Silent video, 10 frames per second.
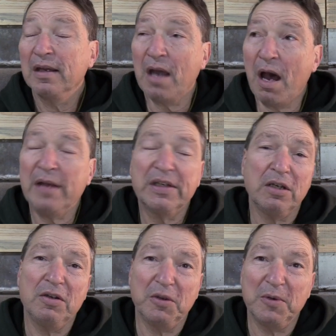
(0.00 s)
God
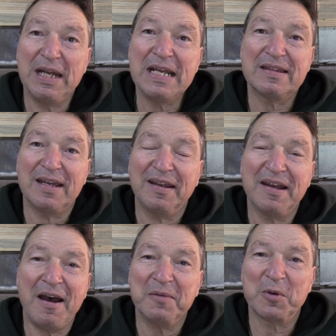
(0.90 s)
can do anything
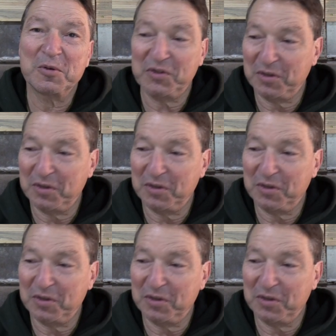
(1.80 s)
God wants